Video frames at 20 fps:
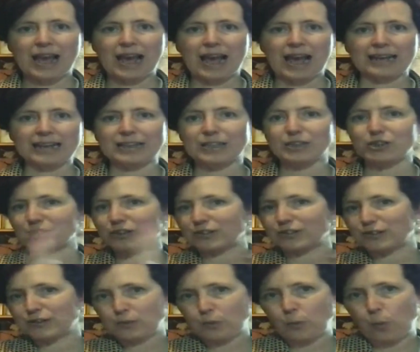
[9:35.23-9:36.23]
and it
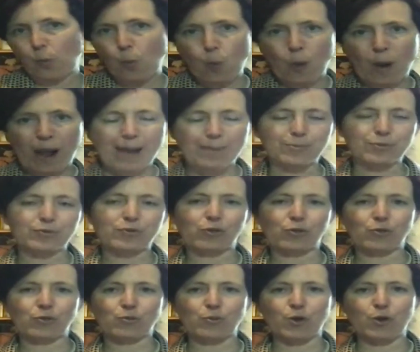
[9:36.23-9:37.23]
just swept
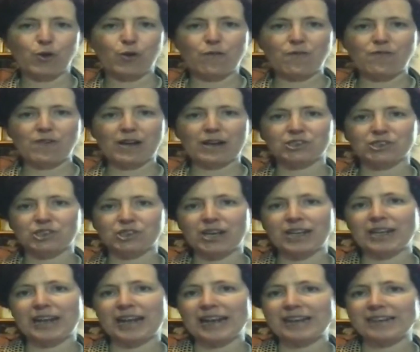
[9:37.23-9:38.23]
through
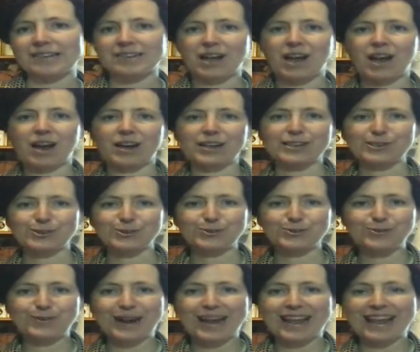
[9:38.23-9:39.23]
fashion and into high
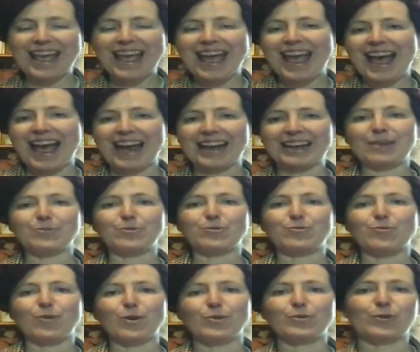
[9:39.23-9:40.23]
jewellery, and it was
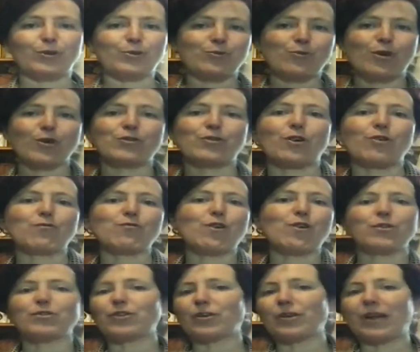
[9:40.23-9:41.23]
rose gold, rose gold,
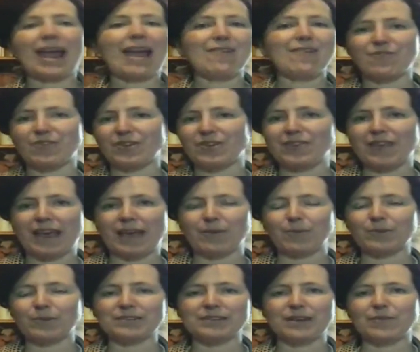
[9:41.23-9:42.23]
rose gold, everything,
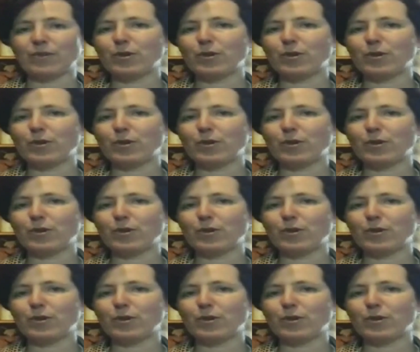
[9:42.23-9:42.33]
wasn't it?